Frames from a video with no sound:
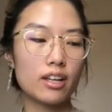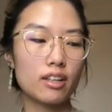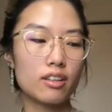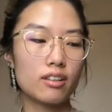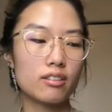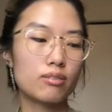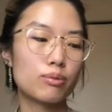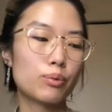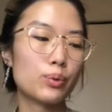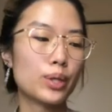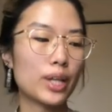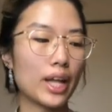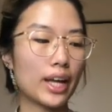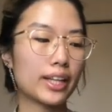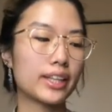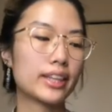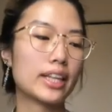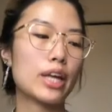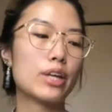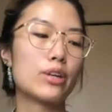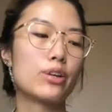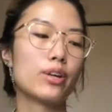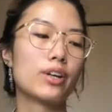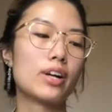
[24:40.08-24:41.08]

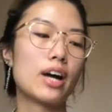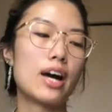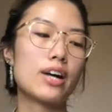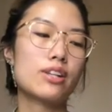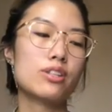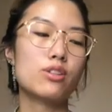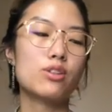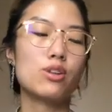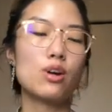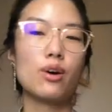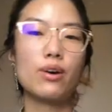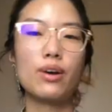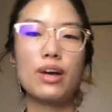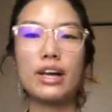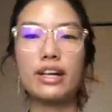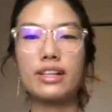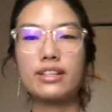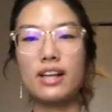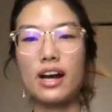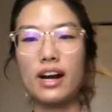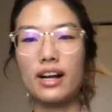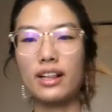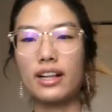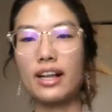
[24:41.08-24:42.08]
you guys know
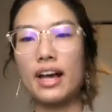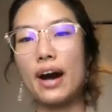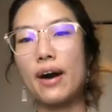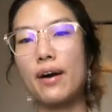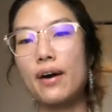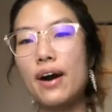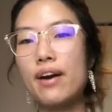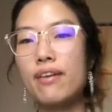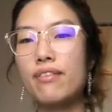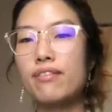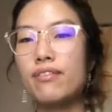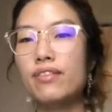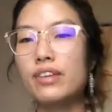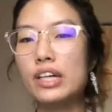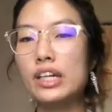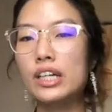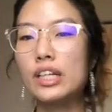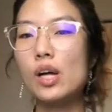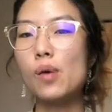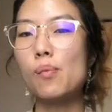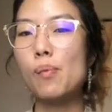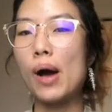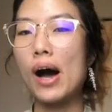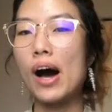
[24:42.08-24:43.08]
exactly how I feel
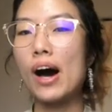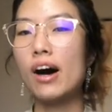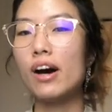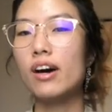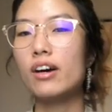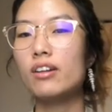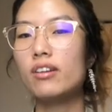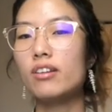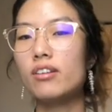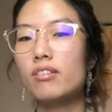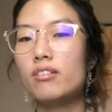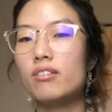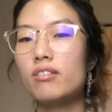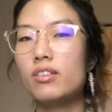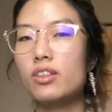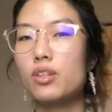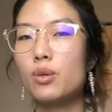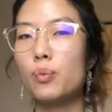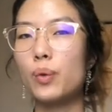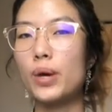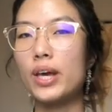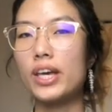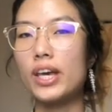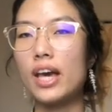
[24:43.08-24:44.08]
about the
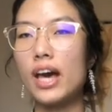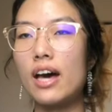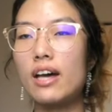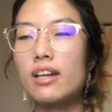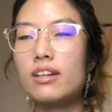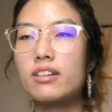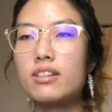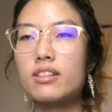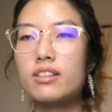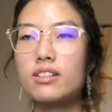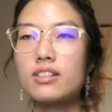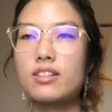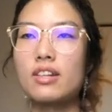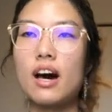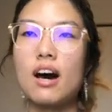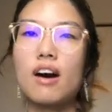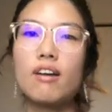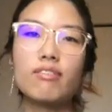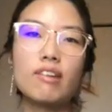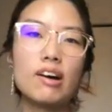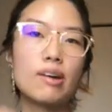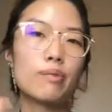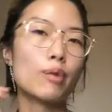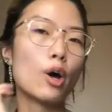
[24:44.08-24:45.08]
weekend and stuff.
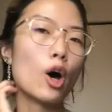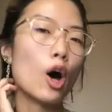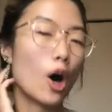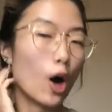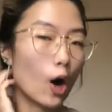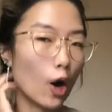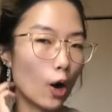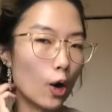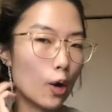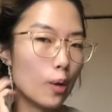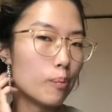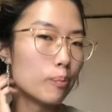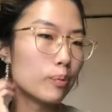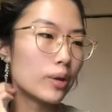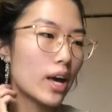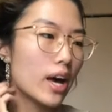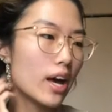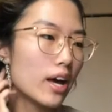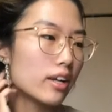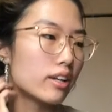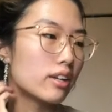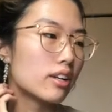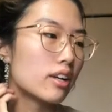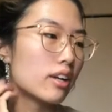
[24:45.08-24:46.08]
I'm not home
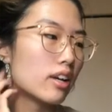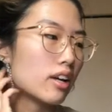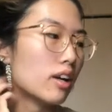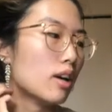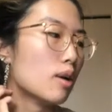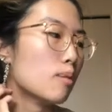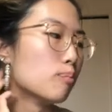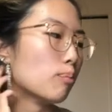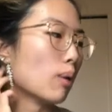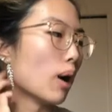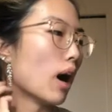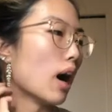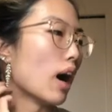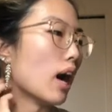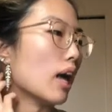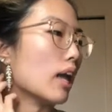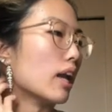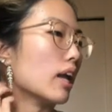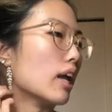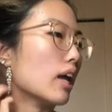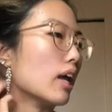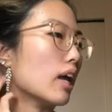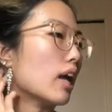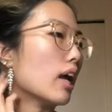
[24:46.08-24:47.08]
yet, but
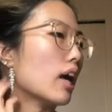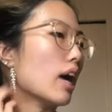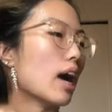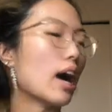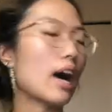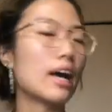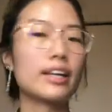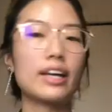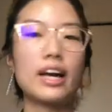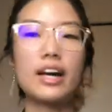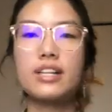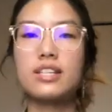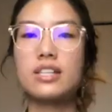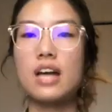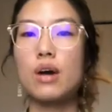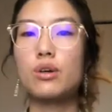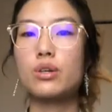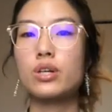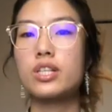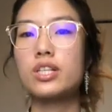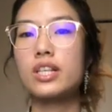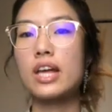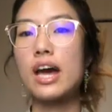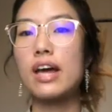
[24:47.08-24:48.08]
I guess I'll
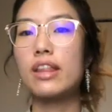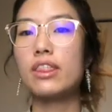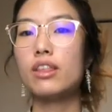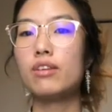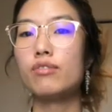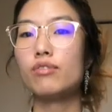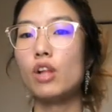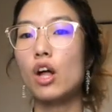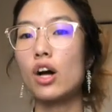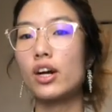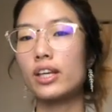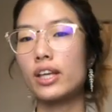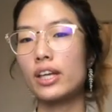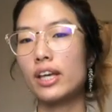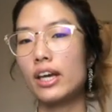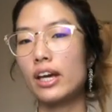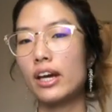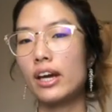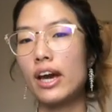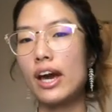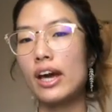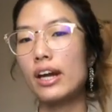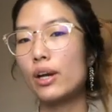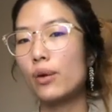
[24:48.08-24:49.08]
just end the vlog
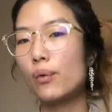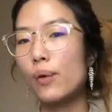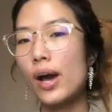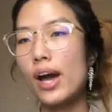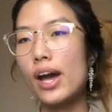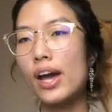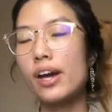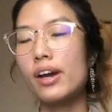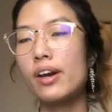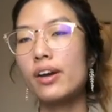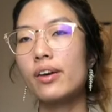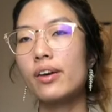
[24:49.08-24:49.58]
here anyway,